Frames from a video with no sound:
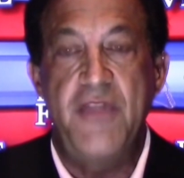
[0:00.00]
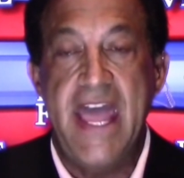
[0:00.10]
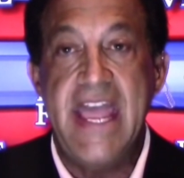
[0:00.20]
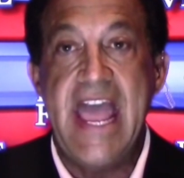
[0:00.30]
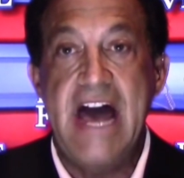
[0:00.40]

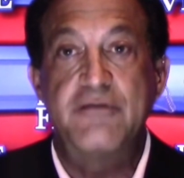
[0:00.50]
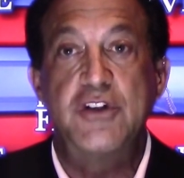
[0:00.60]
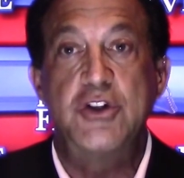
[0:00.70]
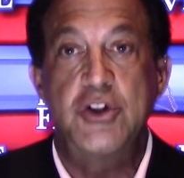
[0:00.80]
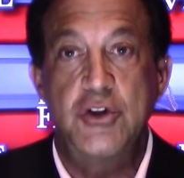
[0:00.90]
They have
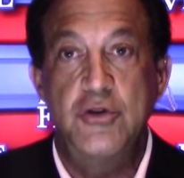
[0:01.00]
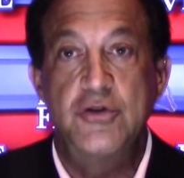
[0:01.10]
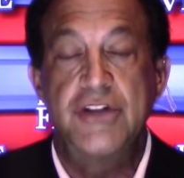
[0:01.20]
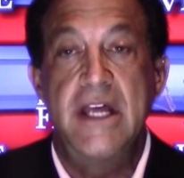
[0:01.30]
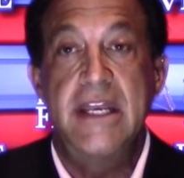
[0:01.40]
to
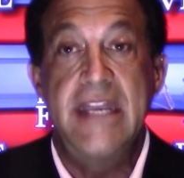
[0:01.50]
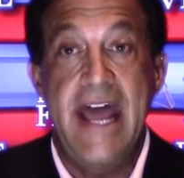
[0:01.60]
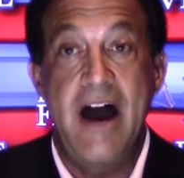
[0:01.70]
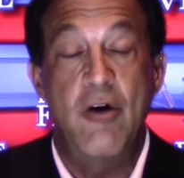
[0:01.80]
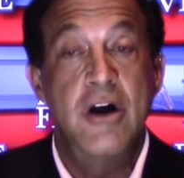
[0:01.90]
choose
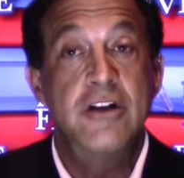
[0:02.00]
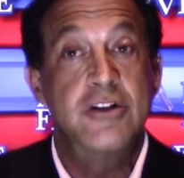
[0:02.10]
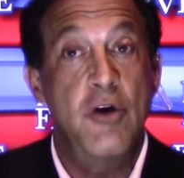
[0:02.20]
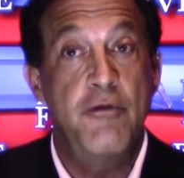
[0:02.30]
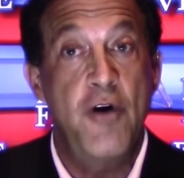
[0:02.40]
now.
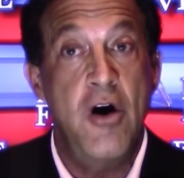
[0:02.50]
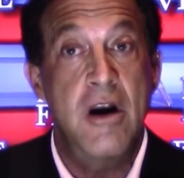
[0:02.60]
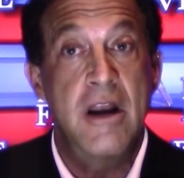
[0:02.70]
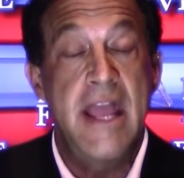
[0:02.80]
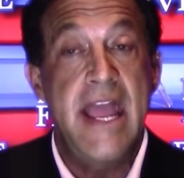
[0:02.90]
So
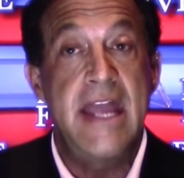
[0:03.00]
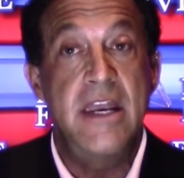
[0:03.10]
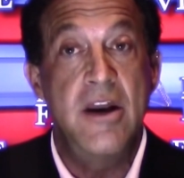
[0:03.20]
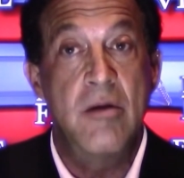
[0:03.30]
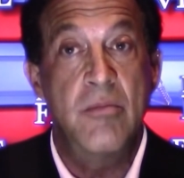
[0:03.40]
far, a
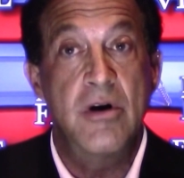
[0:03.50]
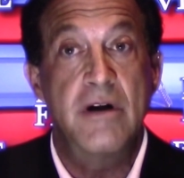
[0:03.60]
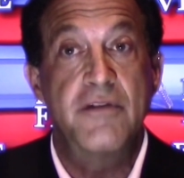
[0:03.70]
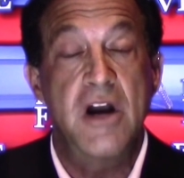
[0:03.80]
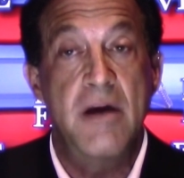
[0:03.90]
number
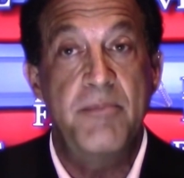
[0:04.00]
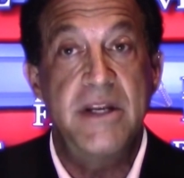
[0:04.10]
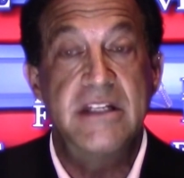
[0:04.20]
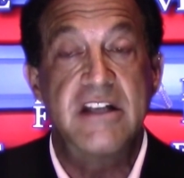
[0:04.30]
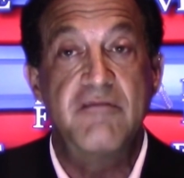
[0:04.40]
of
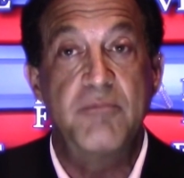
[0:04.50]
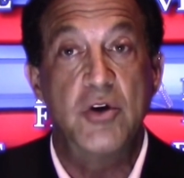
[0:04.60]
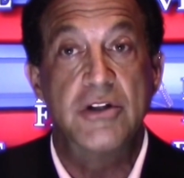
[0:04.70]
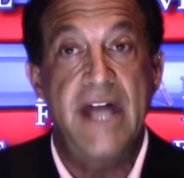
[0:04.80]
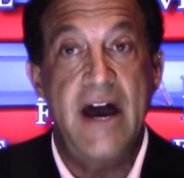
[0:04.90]
companies have
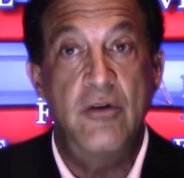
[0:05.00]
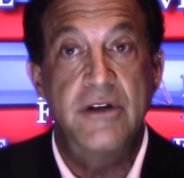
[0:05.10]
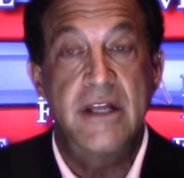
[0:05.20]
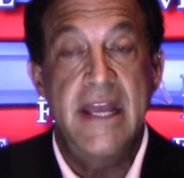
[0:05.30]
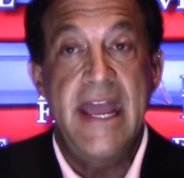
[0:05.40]
pulled
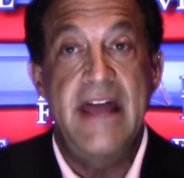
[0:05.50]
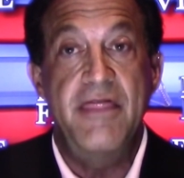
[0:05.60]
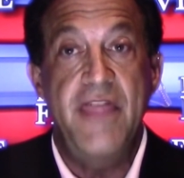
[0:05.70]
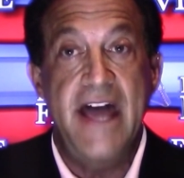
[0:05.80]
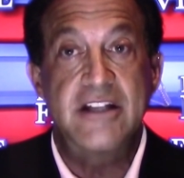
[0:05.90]
out,
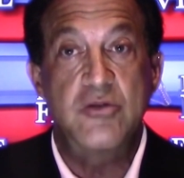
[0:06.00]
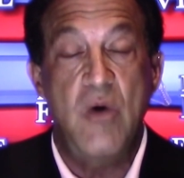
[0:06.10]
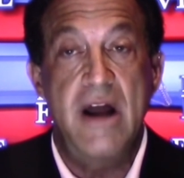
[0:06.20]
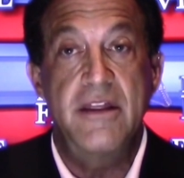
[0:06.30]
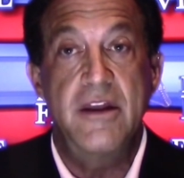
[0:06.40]
and that's
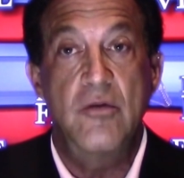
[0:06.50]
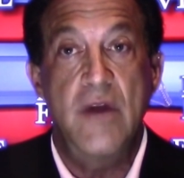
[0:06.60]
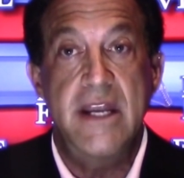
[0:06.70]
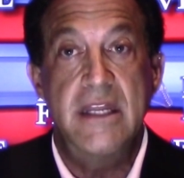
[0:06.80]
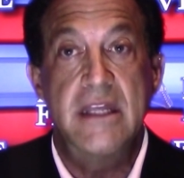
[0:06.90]
why the
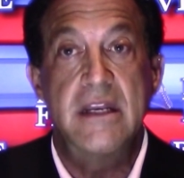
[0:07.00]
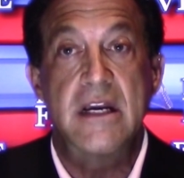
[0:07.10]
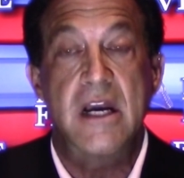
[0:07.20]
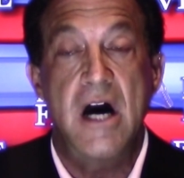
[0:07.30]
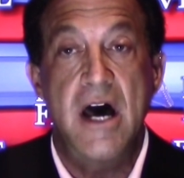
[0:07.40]
Iranian
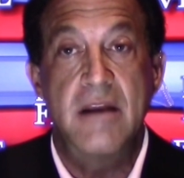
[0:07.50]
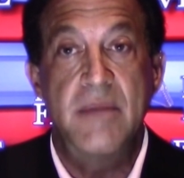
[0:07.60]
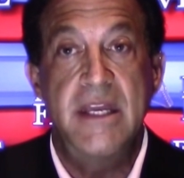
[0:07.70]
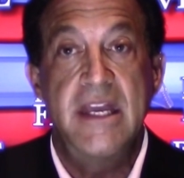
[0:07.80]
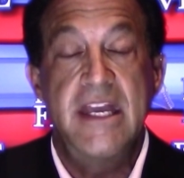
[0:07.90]

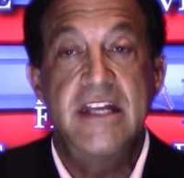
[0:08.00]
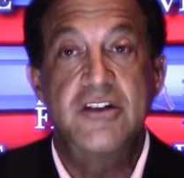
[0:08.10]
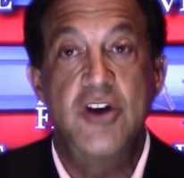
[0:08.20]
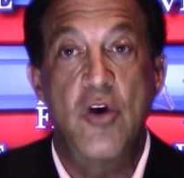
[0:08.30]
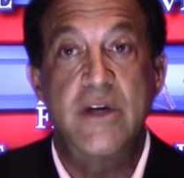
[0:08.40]
economy
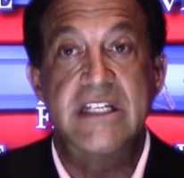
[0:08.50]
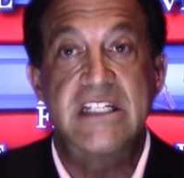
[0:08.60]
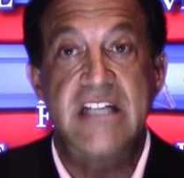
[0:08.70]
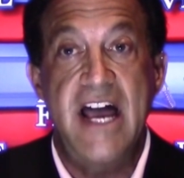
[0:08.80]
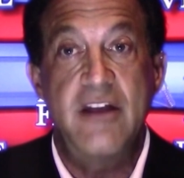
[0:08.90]
is going
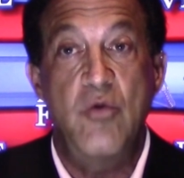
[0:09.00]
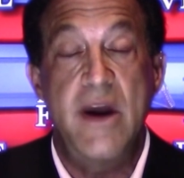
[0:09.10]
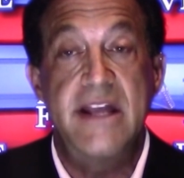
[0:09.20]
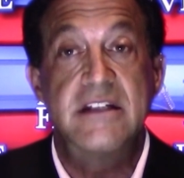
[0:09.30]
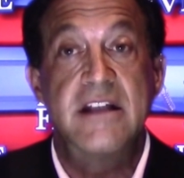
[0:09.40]

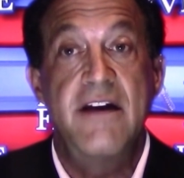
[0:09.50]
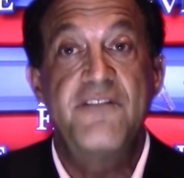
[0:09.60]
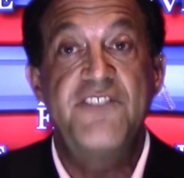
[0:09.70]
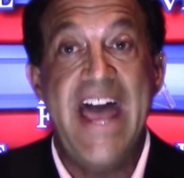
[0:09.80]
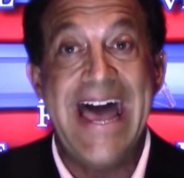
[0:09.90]
sideways
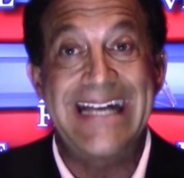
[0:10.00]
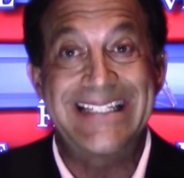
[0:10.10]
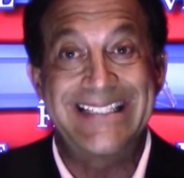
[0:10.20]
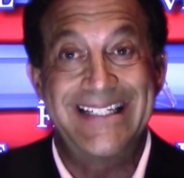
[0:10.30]
fast.